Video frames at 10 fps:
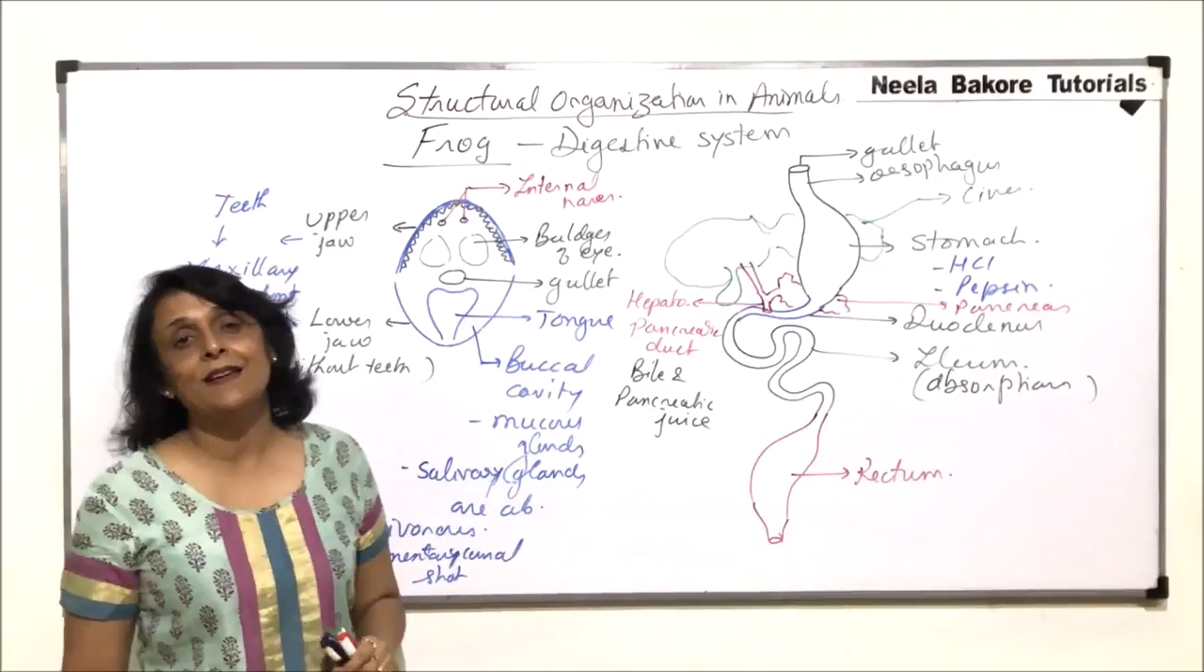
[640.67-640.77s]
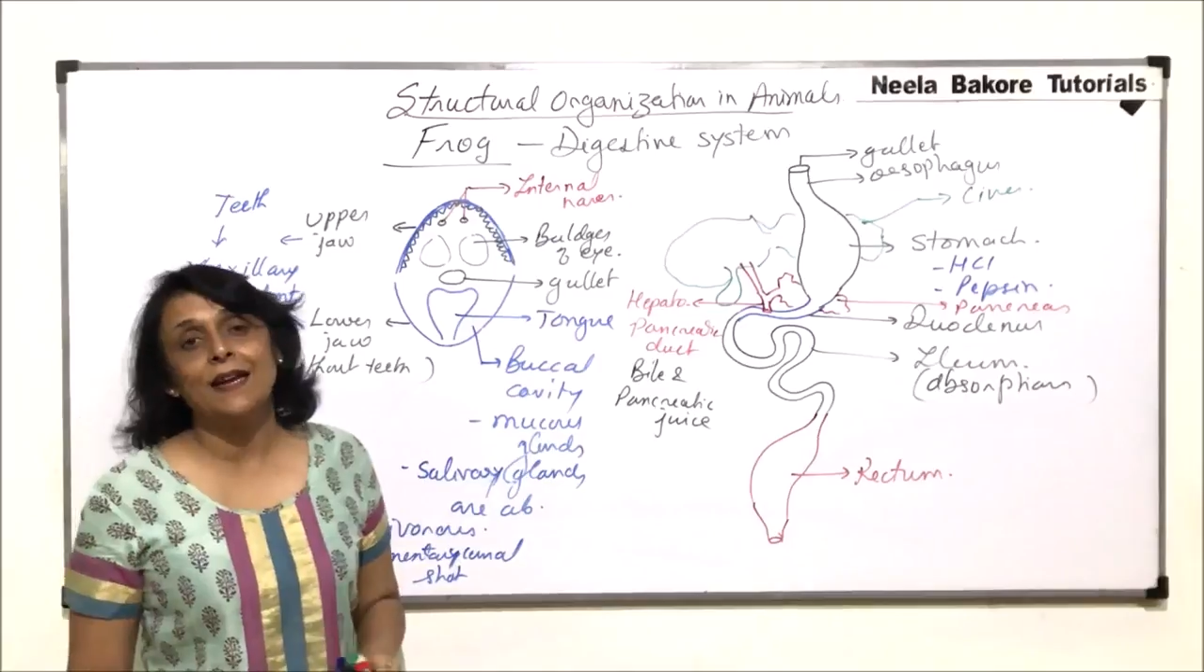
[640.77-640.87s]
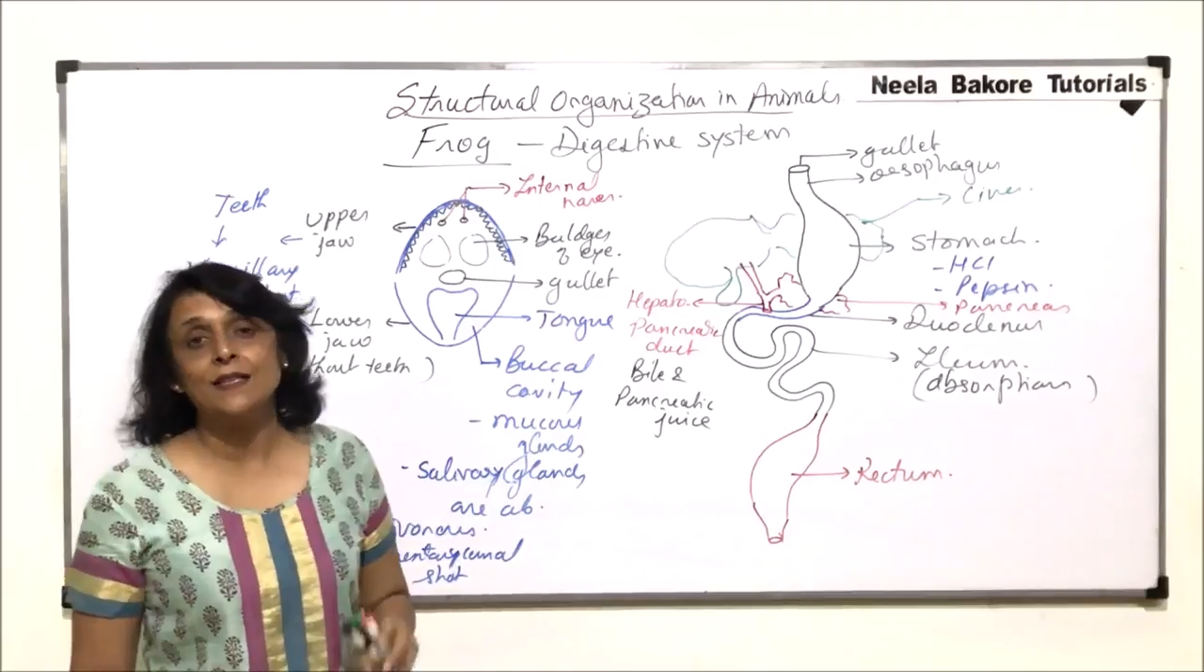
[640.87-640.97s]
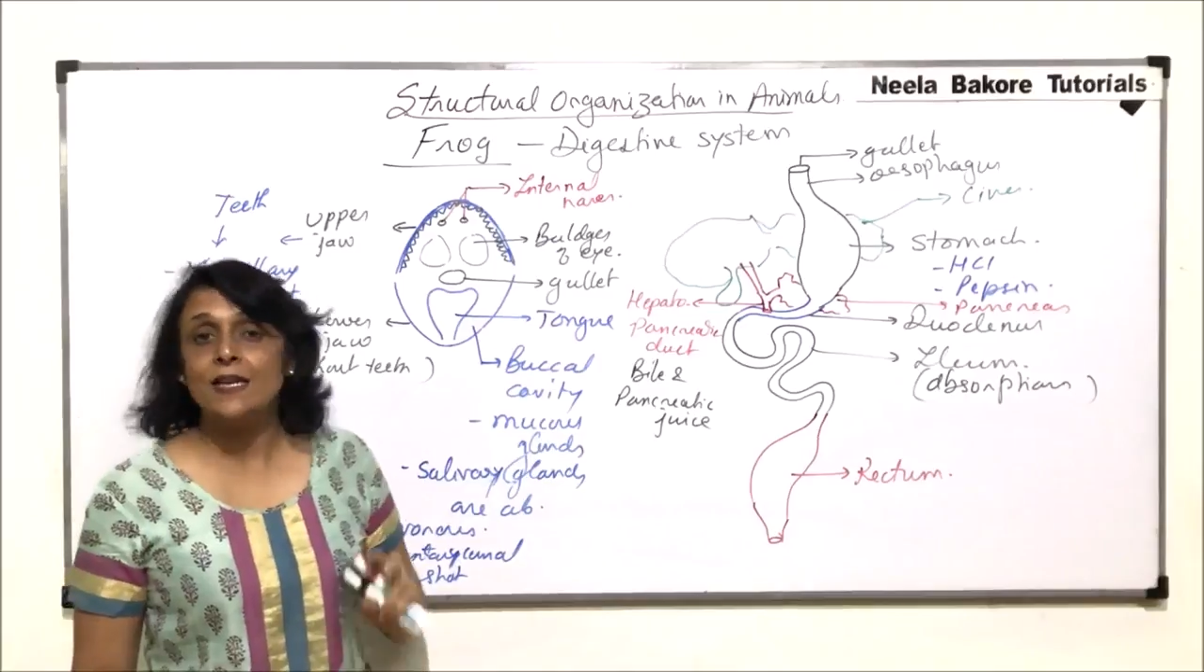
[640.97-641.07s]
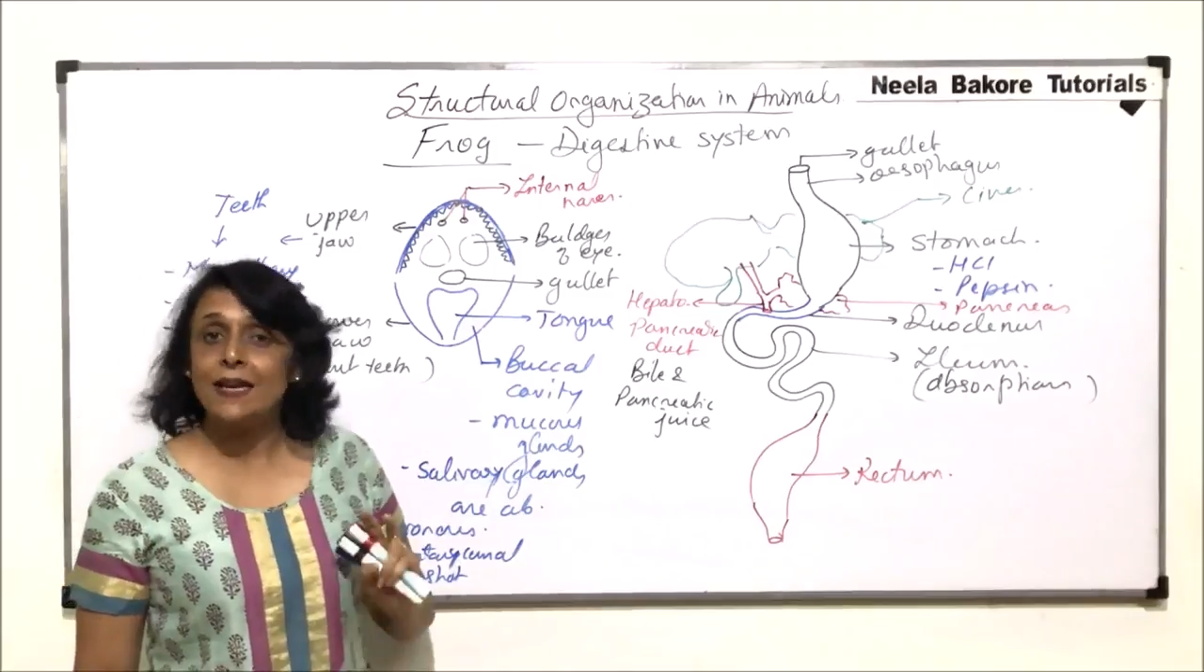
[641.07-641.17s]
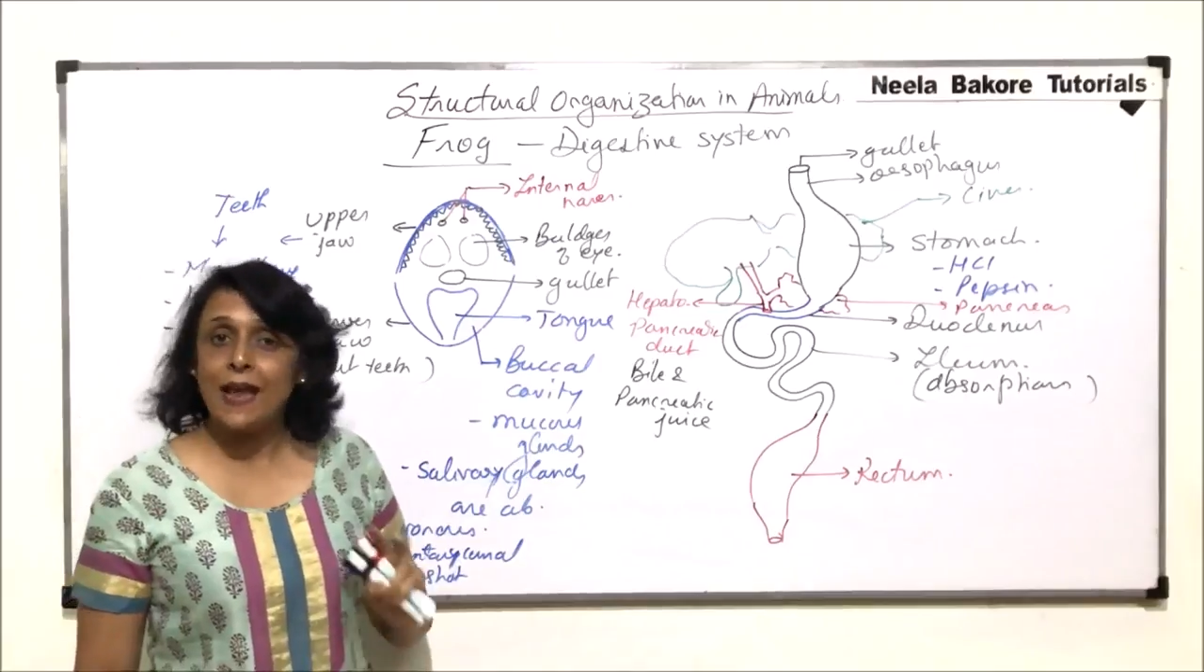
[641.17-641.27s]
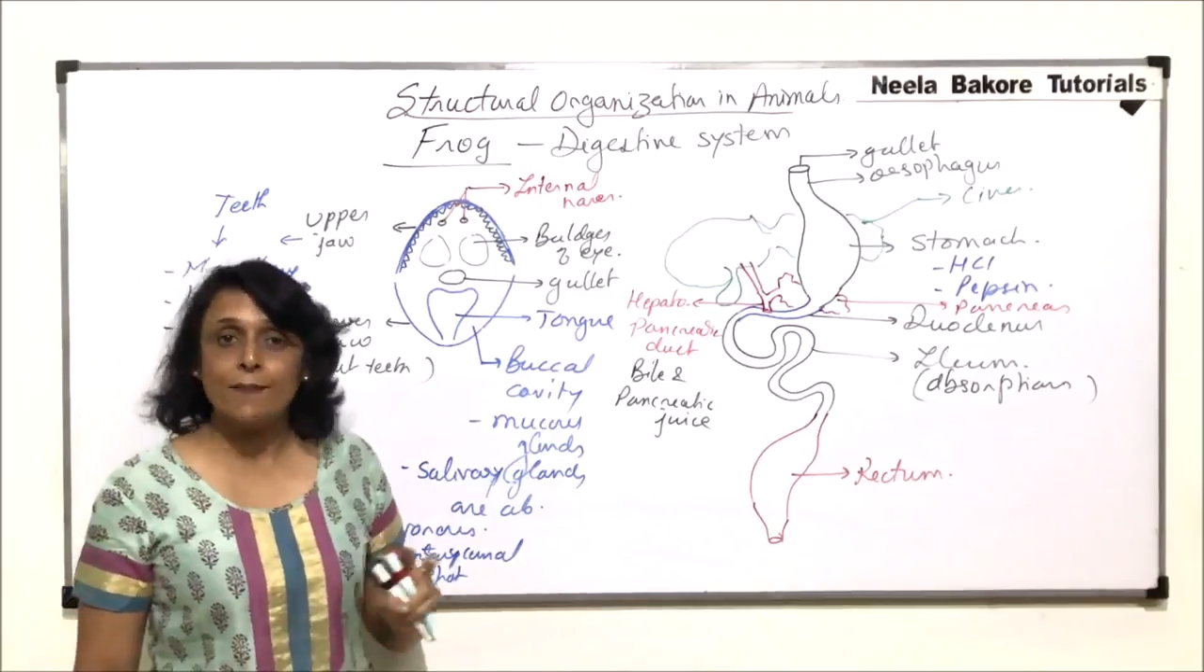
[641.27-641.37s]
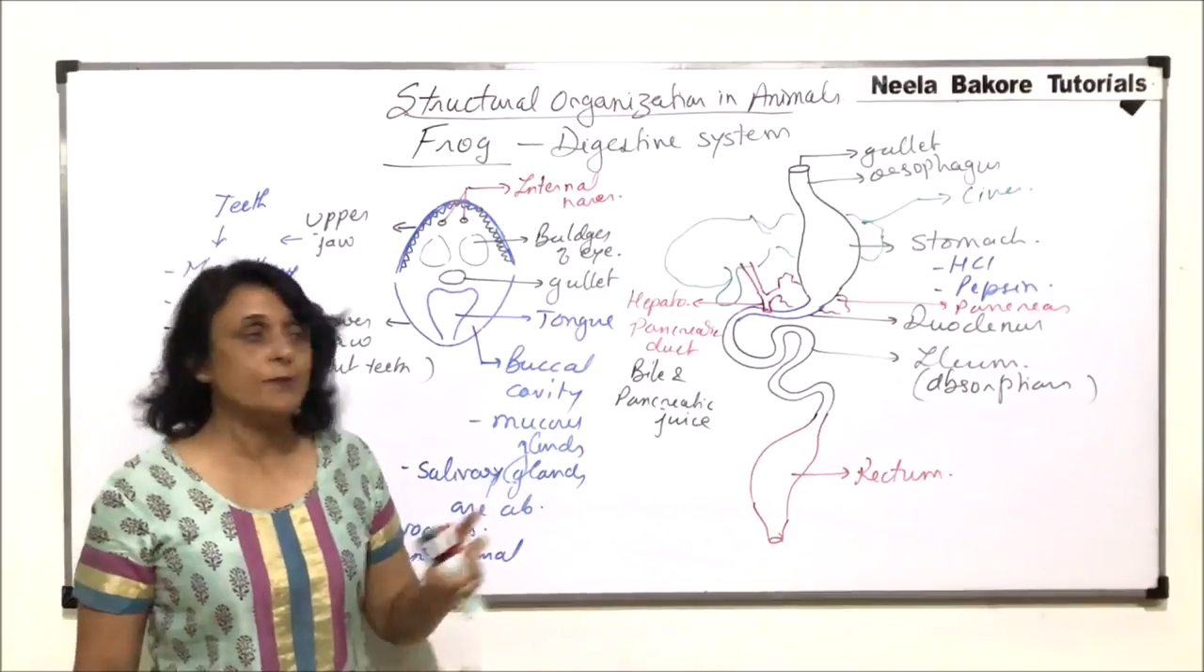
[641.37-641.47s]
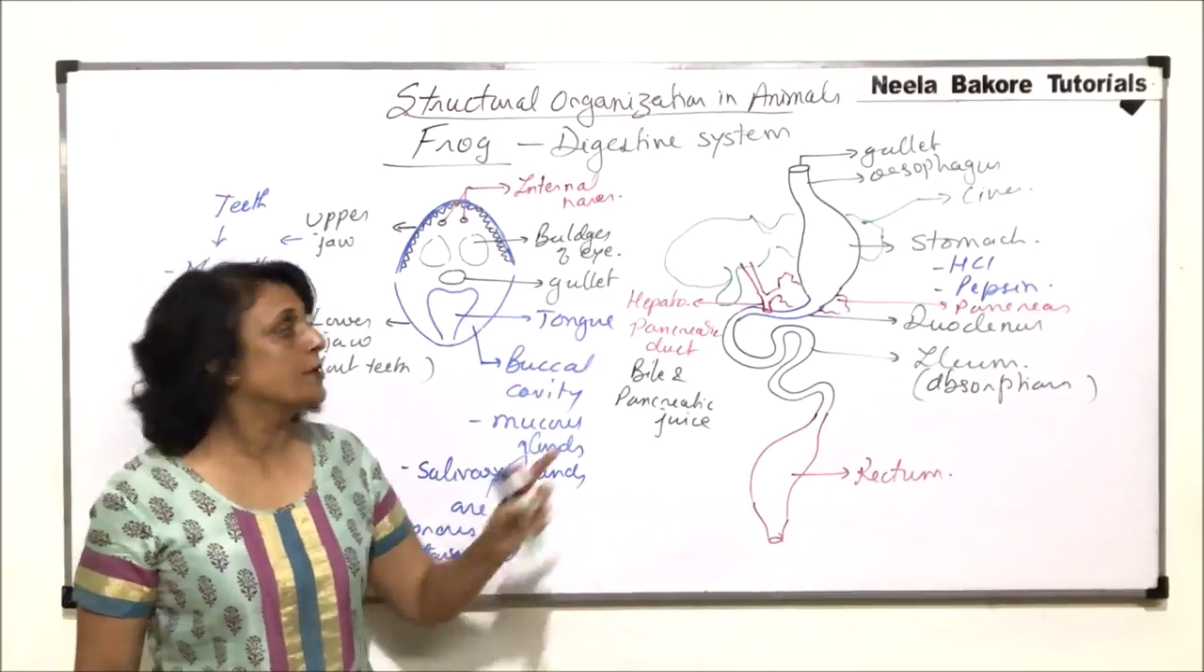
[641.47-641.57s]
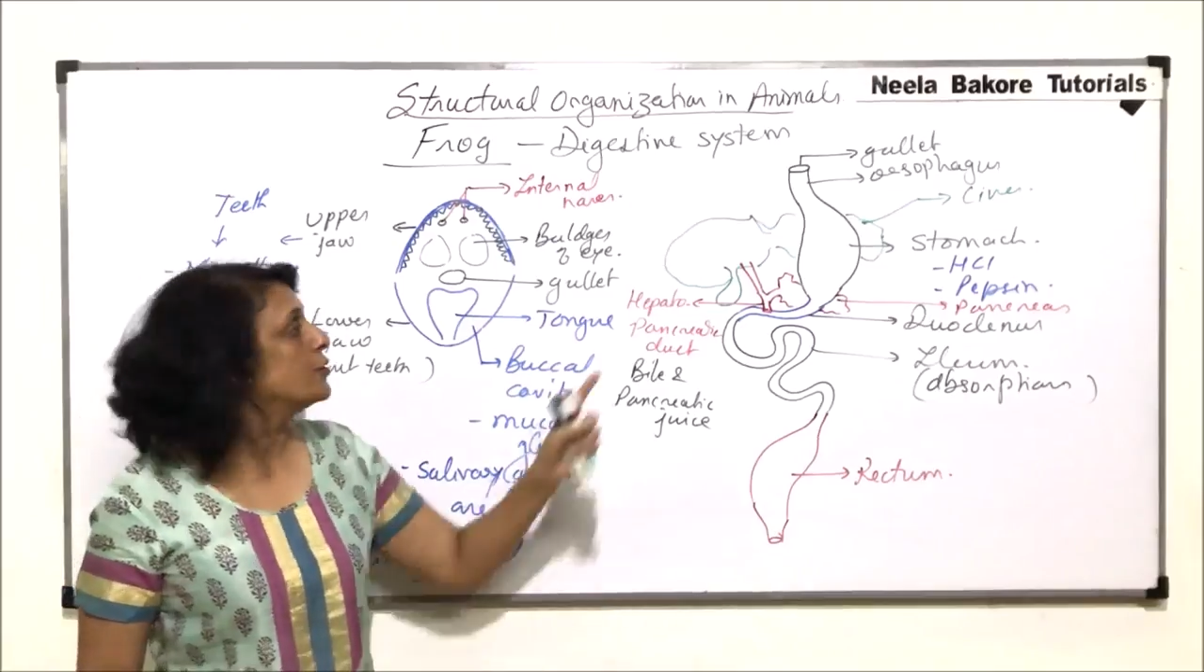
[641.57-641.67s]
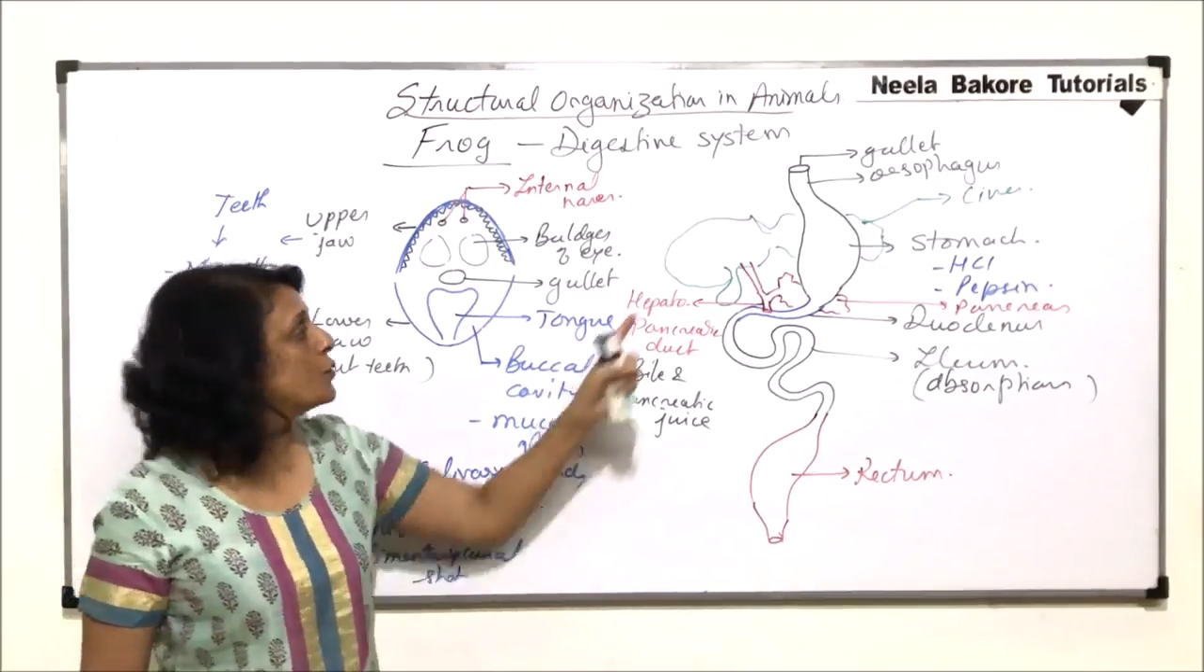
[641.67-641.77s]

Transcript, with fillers: glands are absent.